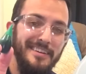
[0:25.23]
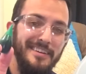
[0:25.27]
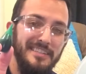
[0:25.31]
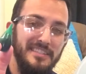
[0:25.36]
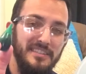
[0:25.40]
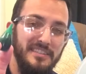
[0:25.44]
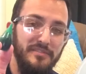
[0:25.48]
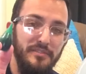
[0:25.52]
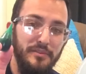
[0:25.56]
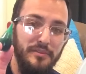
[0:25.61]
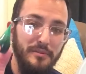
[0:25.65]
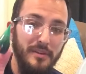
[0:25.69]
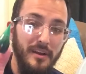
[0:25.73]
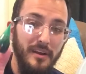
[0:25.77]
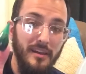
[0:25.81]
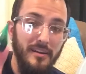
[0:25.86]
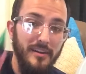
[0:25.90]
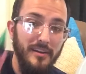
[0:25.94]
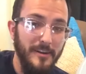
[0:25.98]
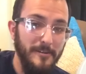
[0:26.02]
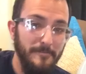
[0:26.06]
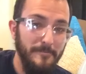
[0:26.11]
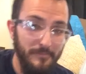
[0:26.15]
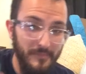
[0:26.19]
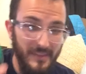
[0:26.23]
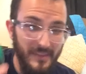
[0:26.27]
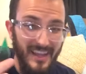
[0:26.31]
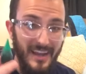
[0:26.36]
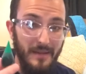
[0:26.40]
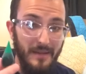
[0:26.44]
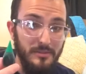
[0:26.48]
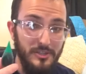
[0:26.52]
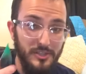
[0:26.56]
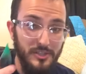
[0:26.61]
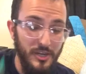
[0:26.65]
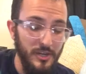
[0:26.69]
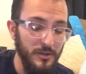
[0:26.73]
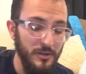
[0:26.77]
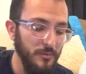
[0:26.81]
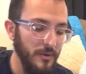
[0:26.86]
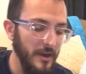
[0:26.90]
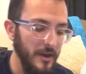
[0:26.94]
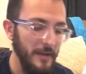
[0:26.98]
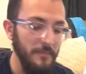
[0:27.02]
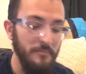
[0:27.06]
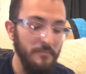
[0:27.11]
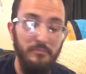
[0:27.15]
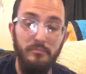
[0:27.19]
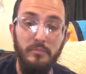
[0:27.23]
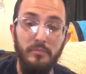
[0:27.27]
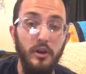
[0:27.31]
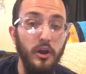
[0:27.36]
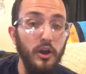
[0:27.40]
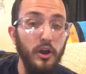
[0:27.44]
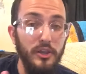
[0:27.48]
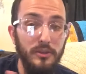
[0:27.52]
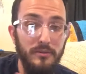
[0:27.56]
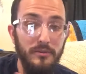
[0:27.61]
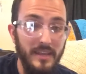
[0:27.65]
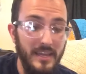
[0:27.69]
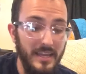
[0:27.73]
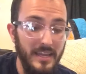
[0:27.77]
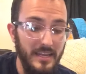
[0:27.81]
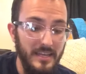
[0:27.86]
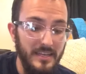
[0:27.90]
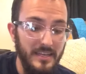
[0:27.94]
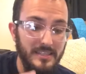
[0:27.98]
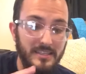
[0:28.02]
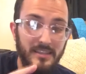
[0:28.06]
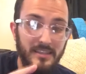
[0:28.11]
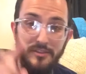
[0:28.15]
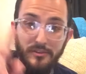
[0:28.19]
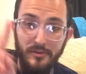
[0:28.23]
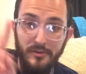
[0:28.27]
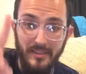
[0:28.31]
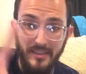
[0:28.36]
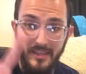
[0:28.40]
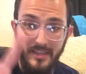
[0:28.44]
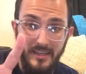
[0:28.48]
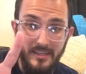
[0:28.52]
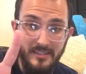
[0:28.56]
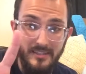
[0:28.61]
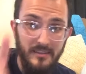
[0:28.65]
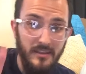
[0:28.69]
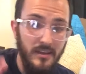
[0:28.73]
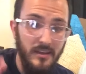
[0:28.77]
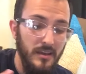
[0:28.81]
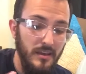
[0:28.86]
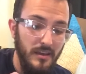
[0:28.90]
some food coloring, and I'm going to show you why. But all you need is three things: